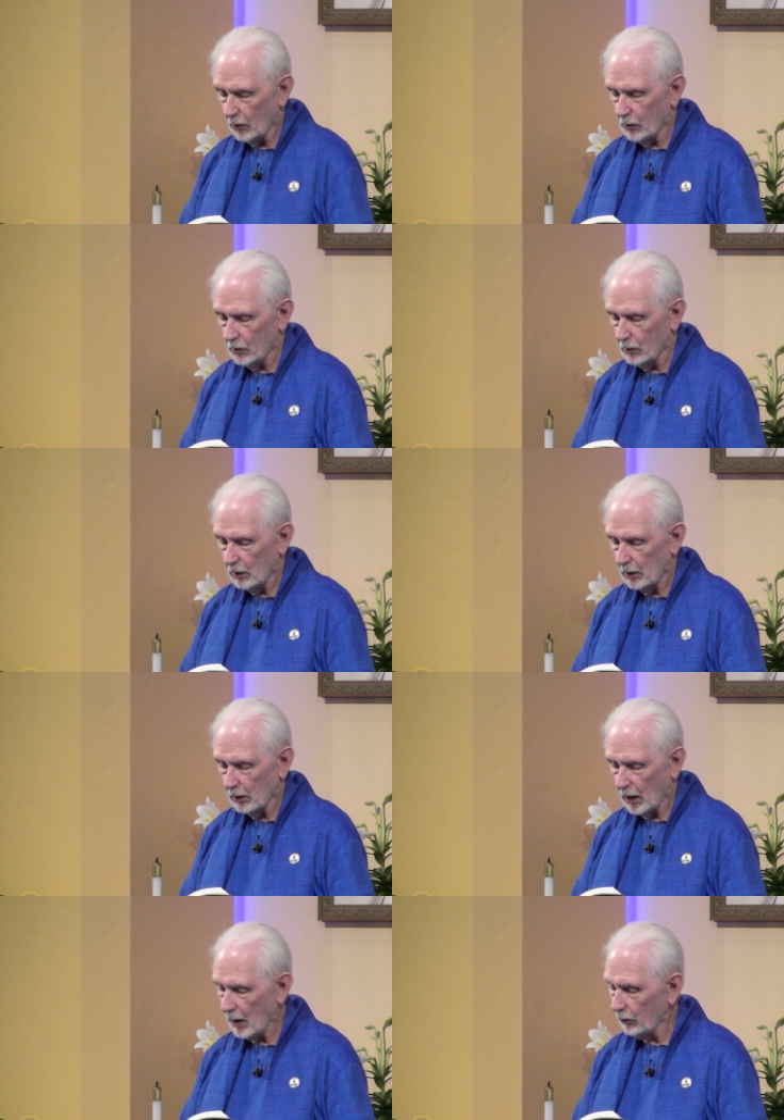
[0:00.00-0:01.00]
Oh,
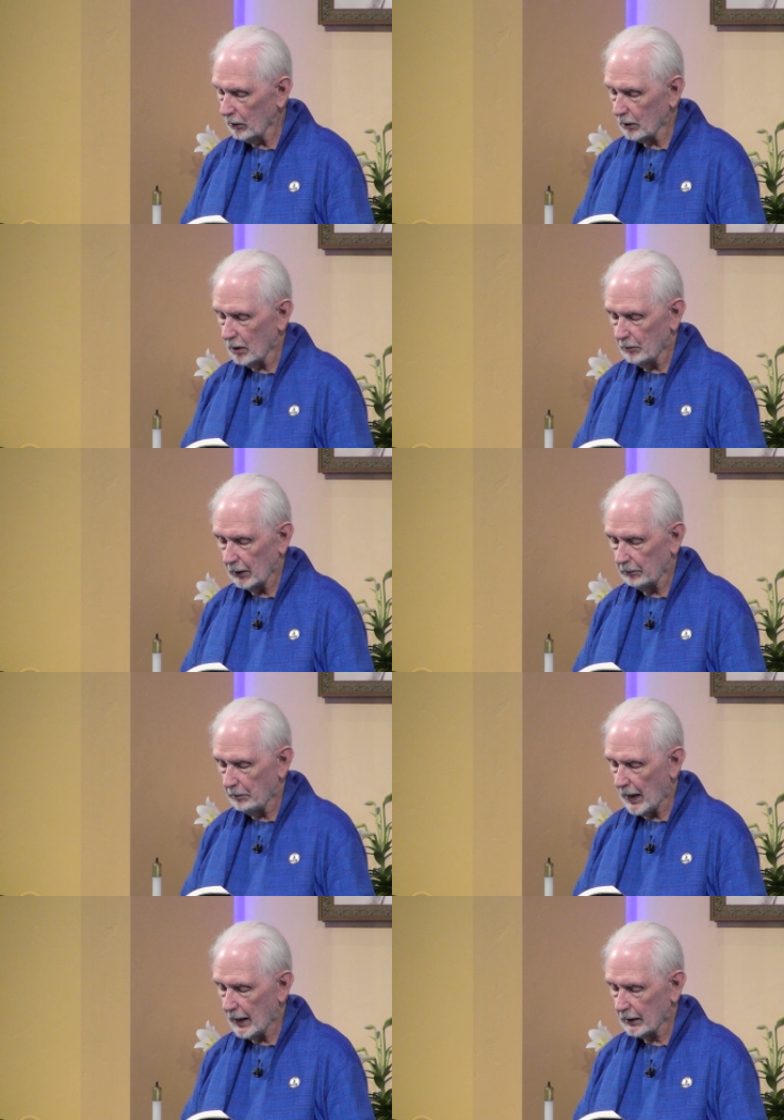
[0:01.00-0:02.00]
I will come
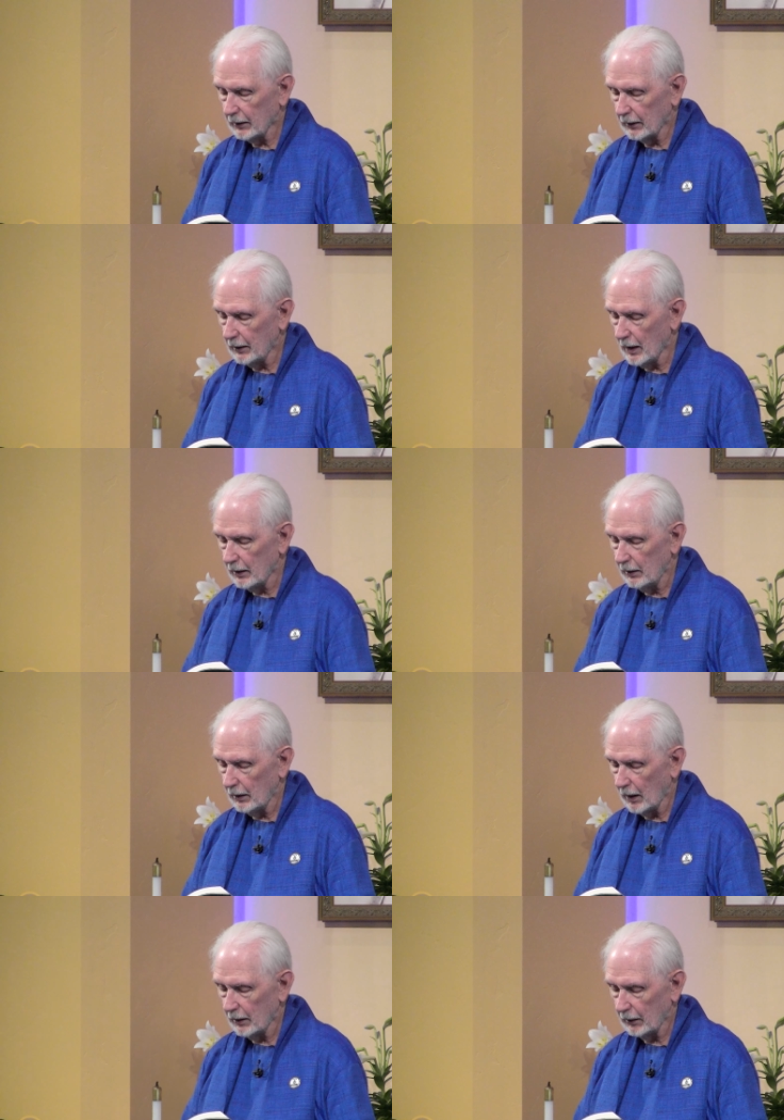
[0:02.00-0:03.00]
back
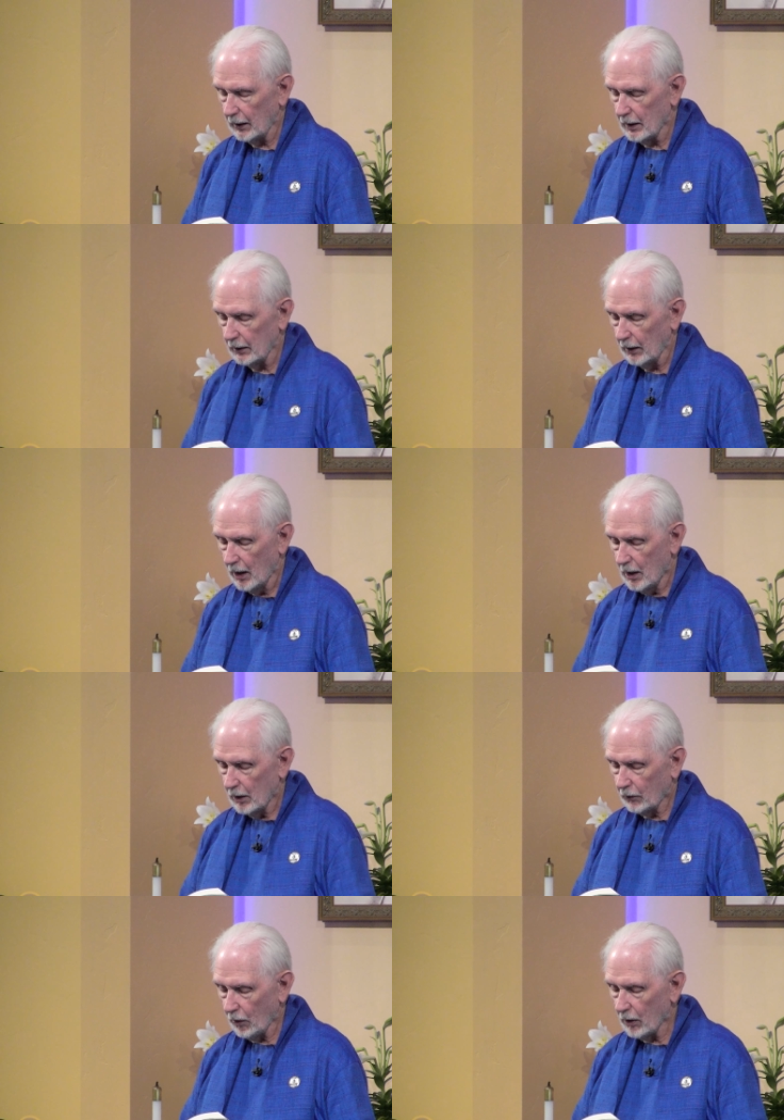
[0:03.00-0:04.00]
again and again,
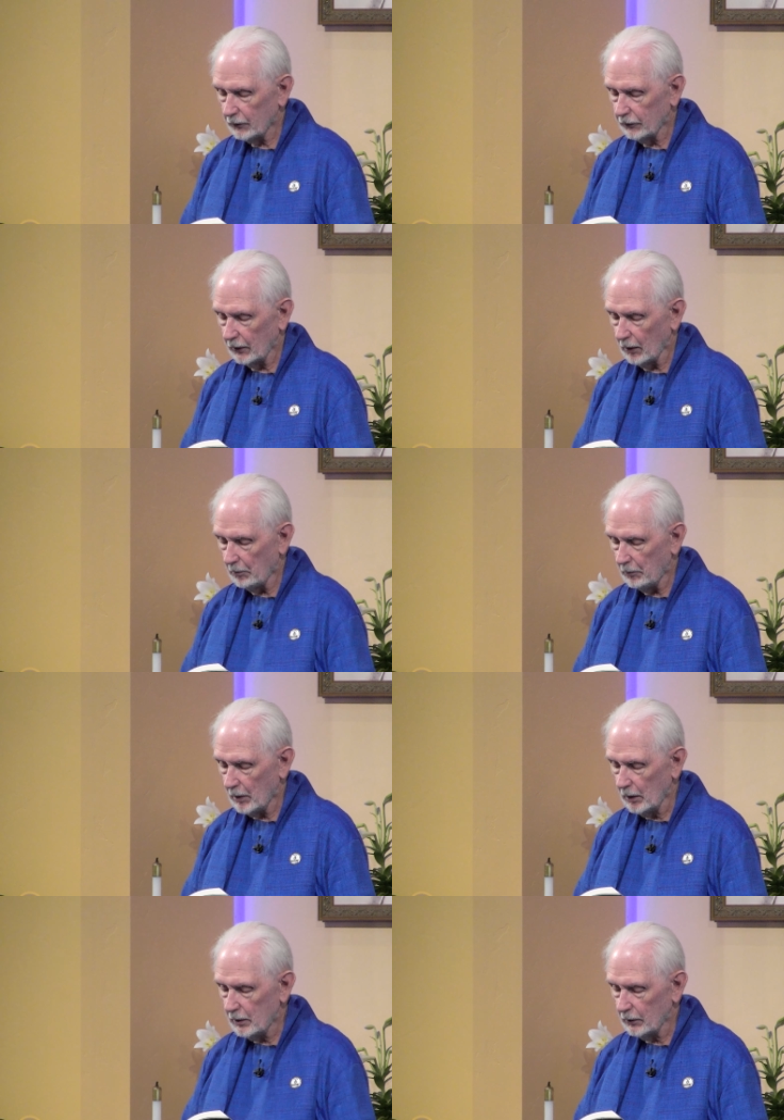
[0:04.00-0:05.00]
crossing a
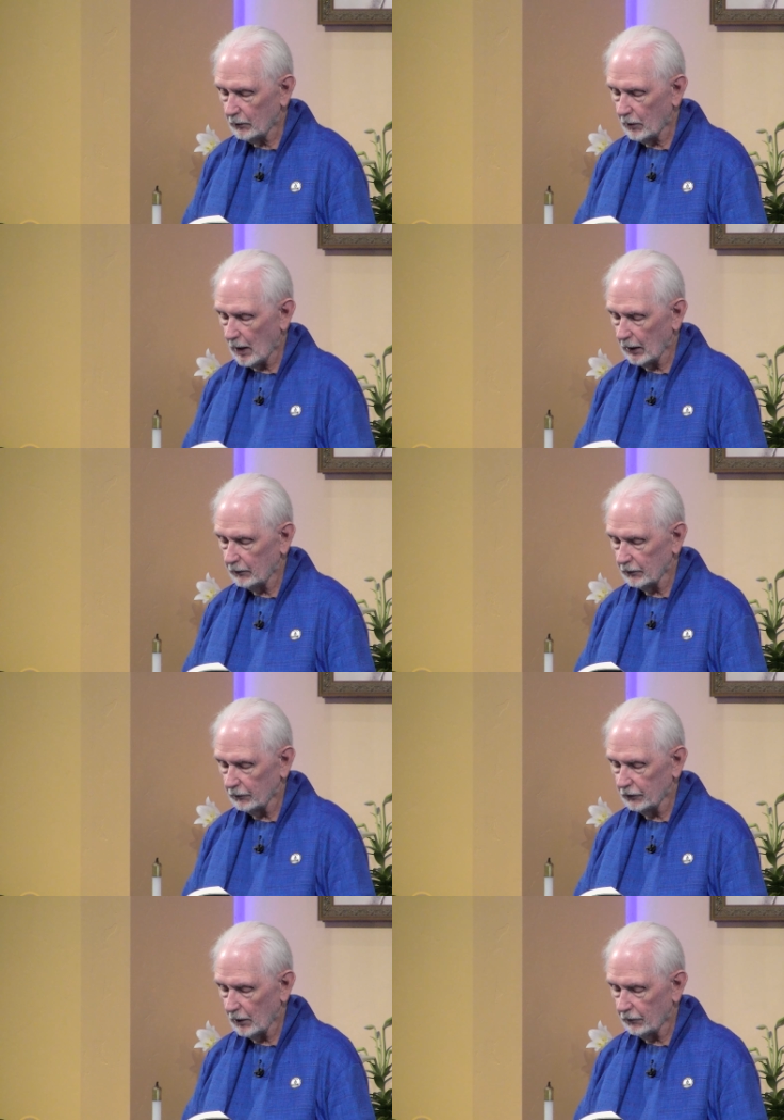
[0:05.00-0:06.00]
million crags
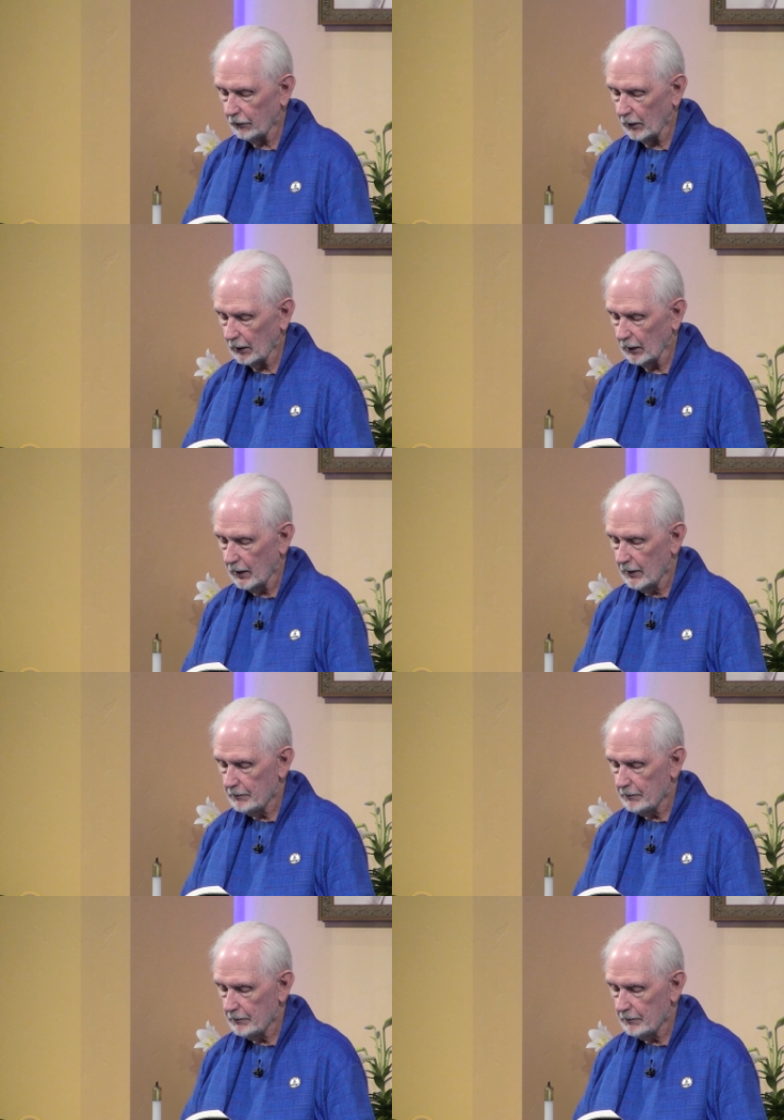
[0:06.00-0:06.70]
of suffering.